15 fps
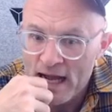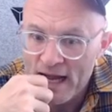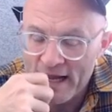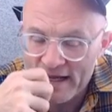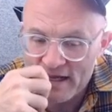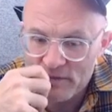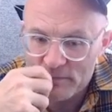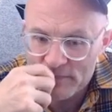I
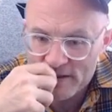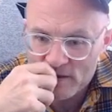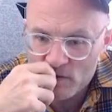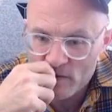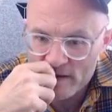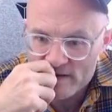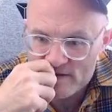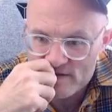got big
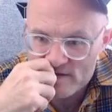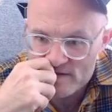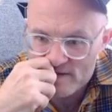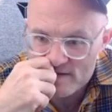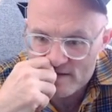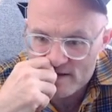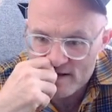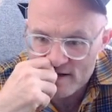
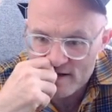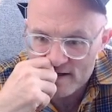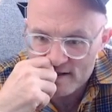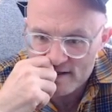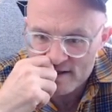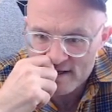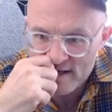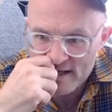questions.
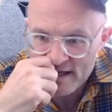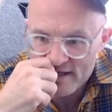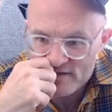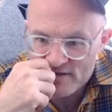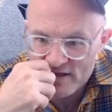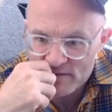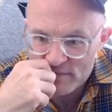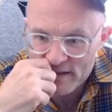King
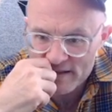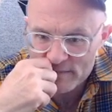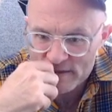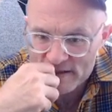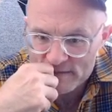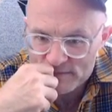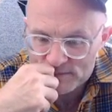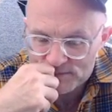h8,
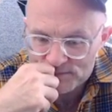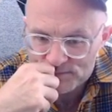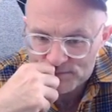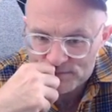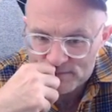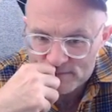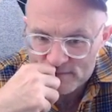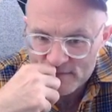maybe.
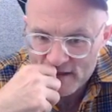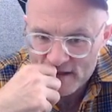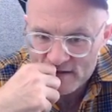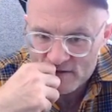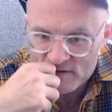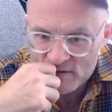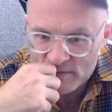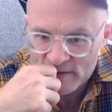I
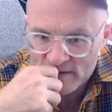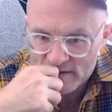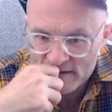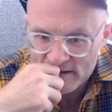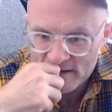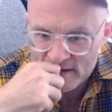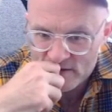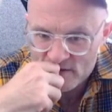don't know about
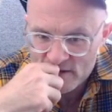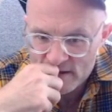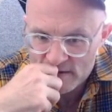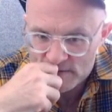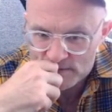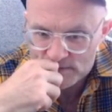king h8.